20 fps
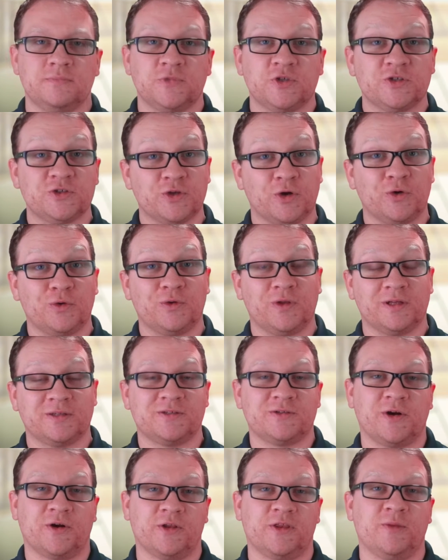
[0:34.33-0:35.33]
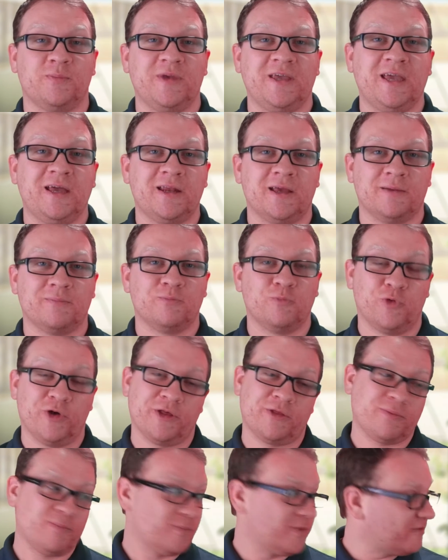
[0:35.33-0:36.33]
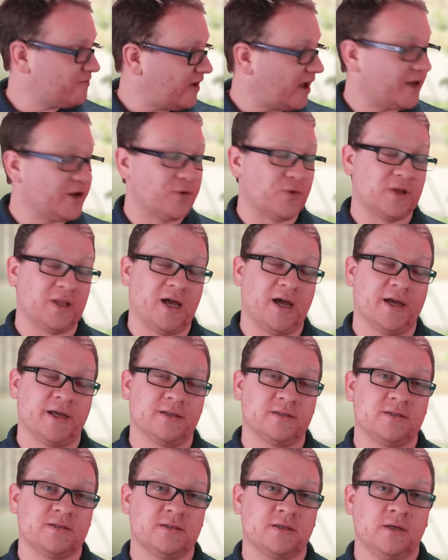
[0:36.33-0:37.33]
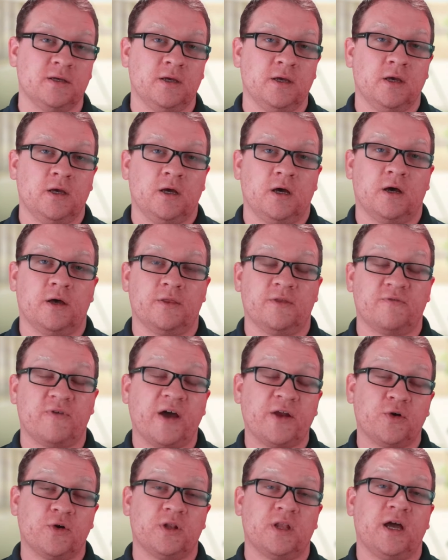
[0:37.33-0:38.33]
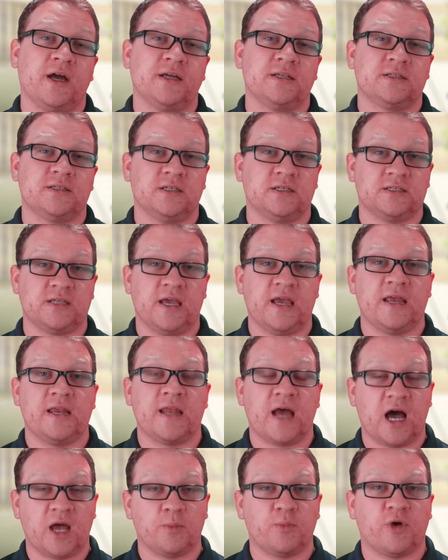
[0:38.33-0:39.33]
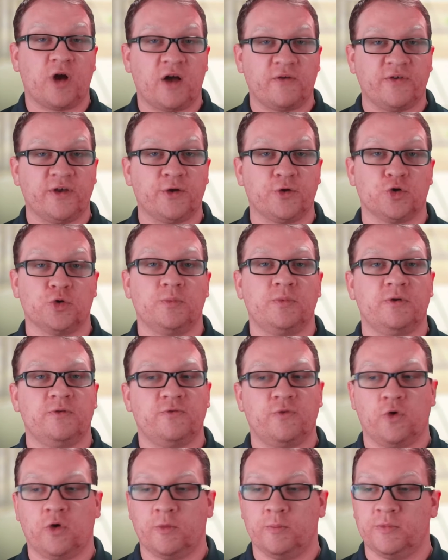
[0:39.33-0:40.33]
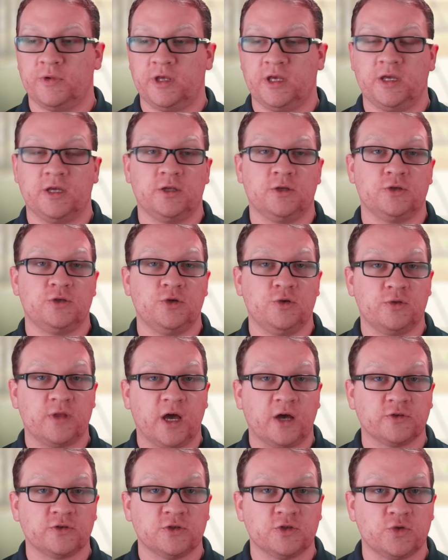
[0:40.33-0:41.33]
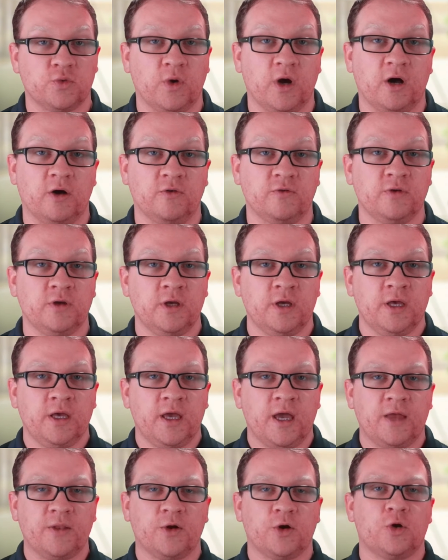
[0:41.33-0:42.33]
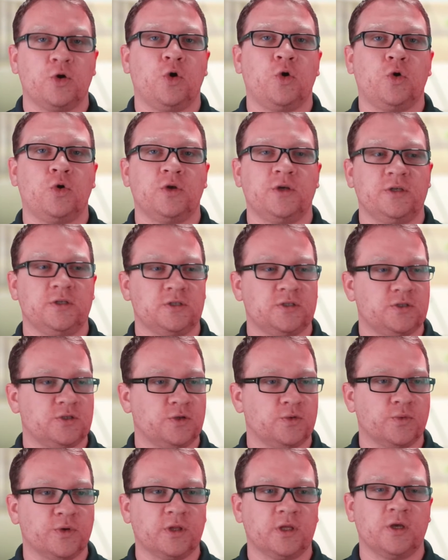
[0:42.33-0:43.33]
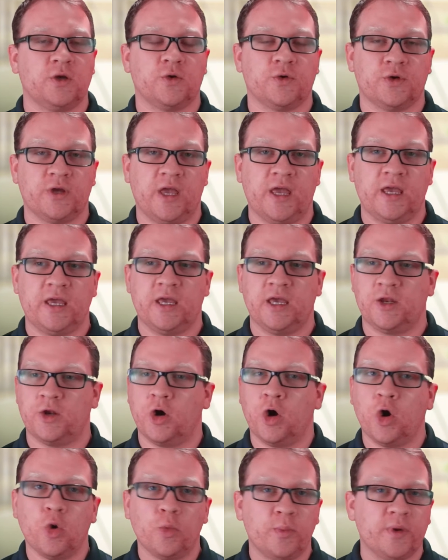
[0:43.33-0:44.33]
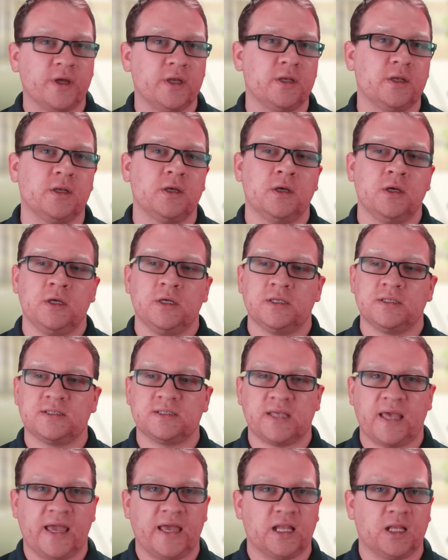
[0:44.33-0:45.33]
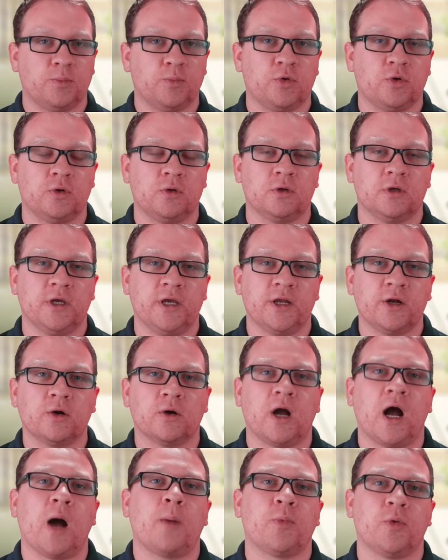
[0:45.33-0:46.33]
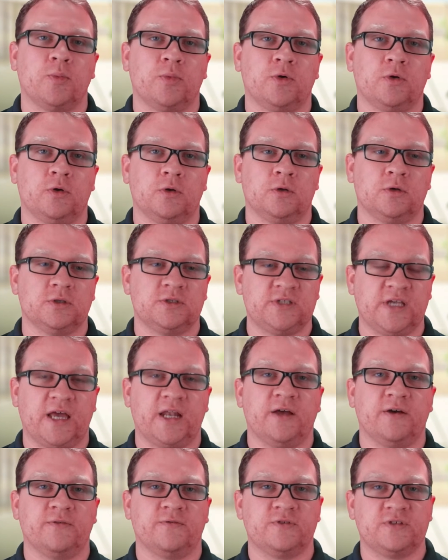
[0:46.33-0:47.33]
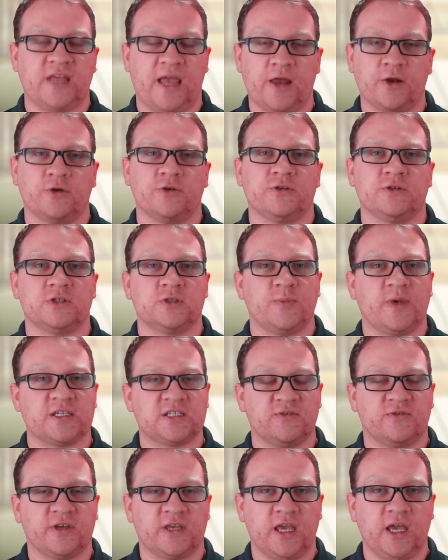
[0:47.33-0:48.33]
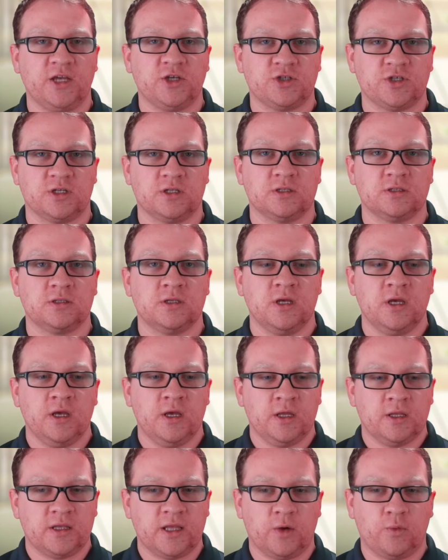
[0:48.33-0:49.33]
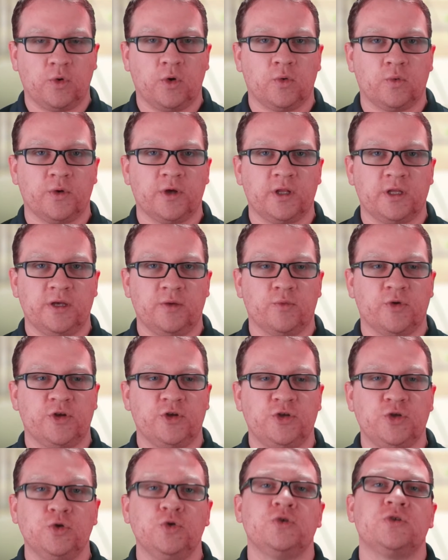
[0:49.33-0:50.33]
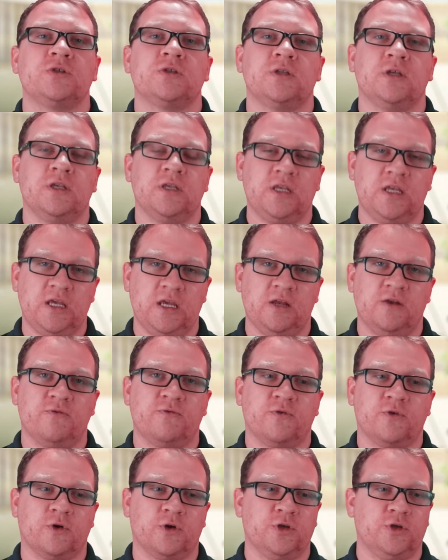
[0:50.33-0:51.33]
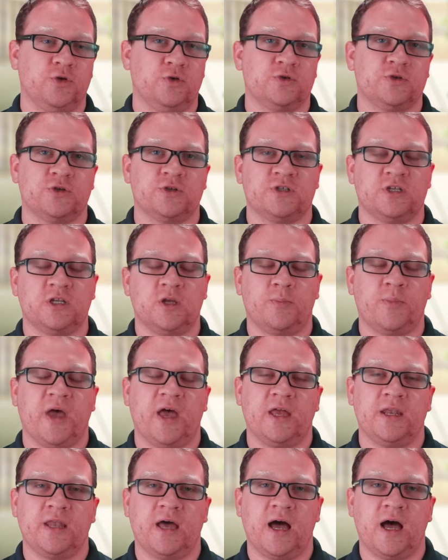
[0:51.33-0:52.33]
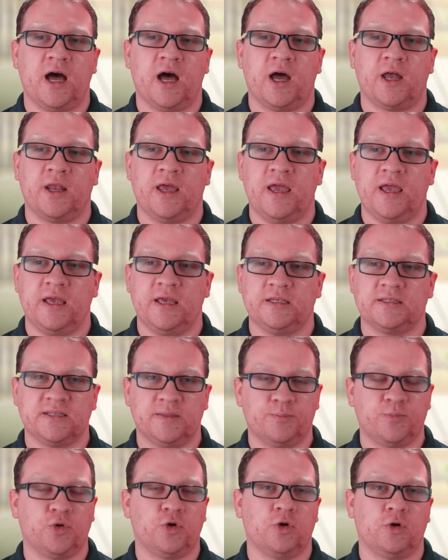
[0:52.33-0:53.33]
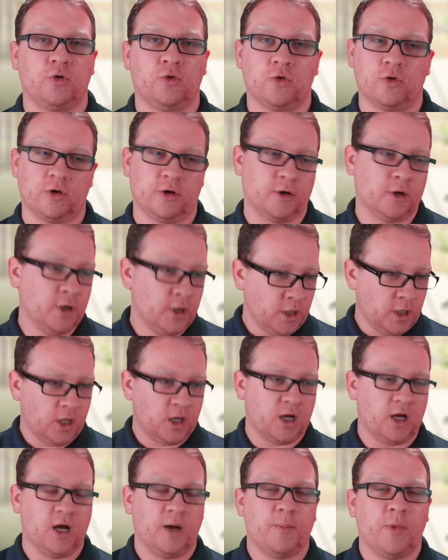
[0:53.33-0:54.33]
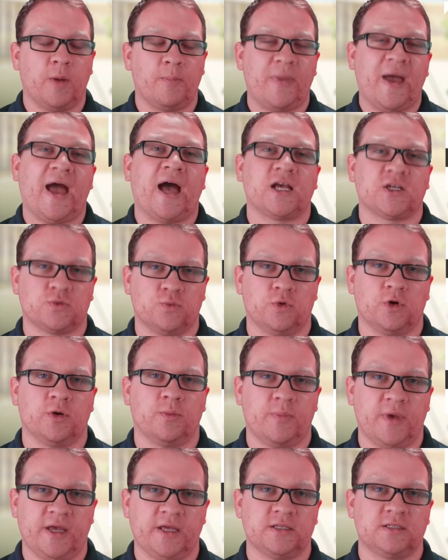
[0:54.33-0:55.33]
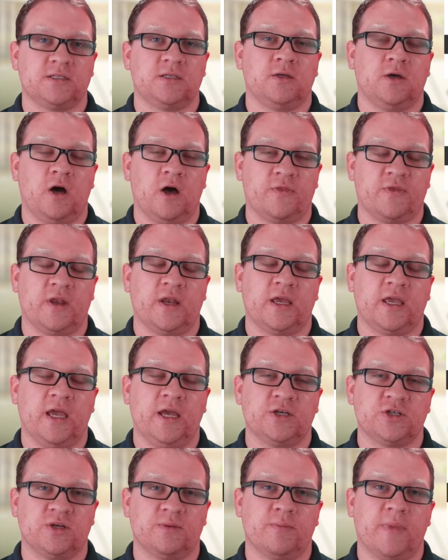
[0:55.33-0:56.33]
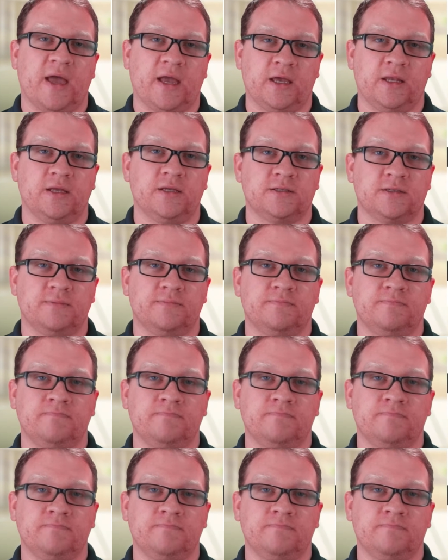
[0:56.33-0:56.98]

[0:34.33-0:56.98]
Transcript: So let's start at the beginning with the FIDO Alliance. Uh, the FIDO Alliance is a nonprofit group formed in 2012, and their goal is to really create an open, scalable, interoperable set of standards and specifications that will really reduce the need for users to depend on a simple or uh, a password-based authentication mechanism.